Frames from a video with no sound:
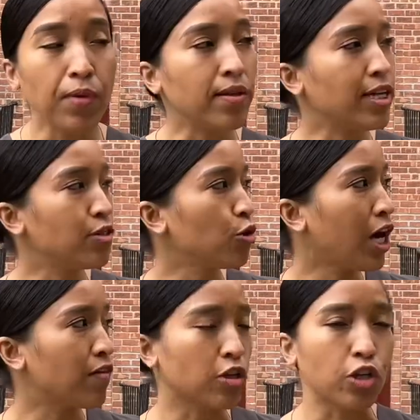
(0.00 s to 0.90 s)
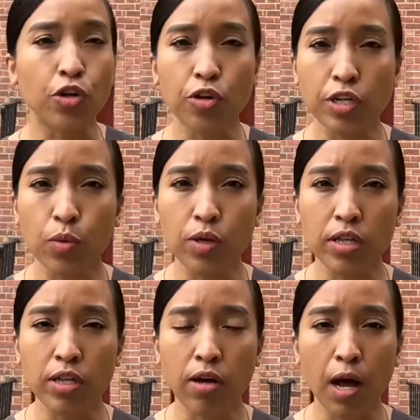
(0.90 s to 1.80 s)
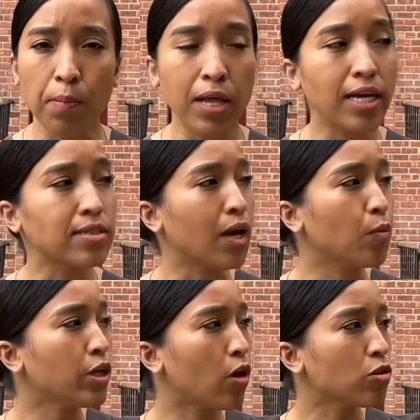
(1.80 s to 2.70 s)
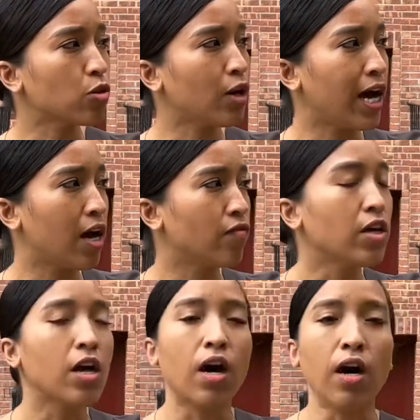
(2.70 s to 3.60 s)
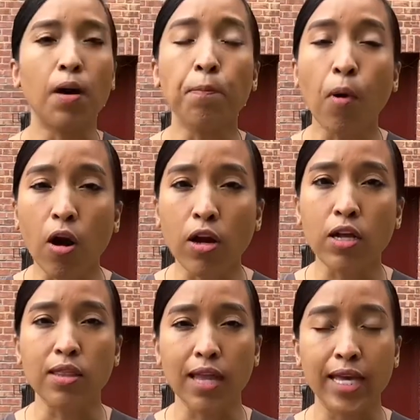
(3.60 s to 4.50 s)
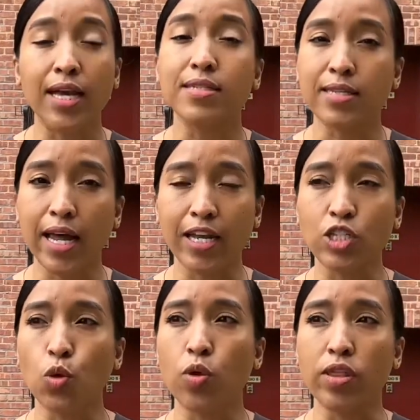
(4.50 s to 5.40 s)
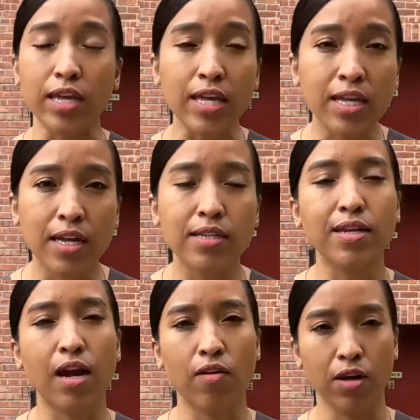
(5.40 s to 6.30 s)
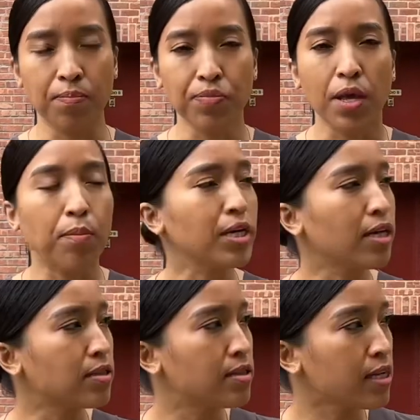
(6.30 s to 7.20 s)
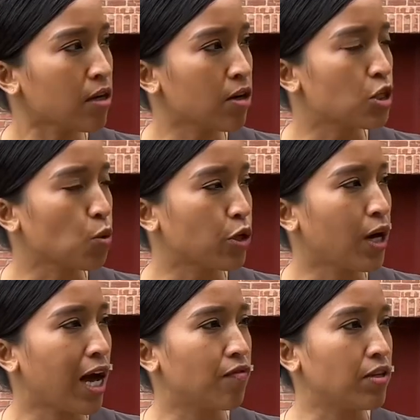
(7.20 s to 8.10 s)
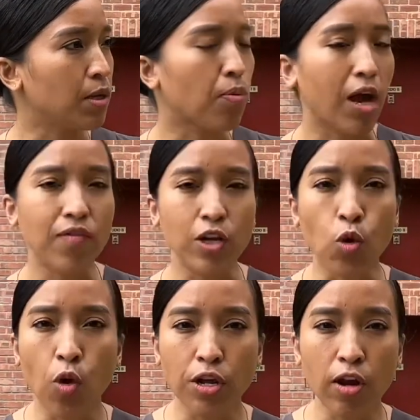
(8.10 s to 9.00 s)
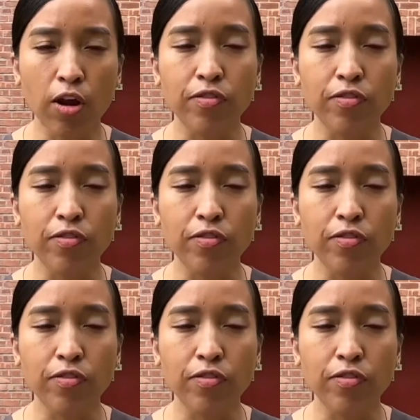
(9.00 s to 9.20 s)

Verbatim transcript: they do have security within the complex, and we also have uh, park-like settings within Dara because there is where you have the private courtyard.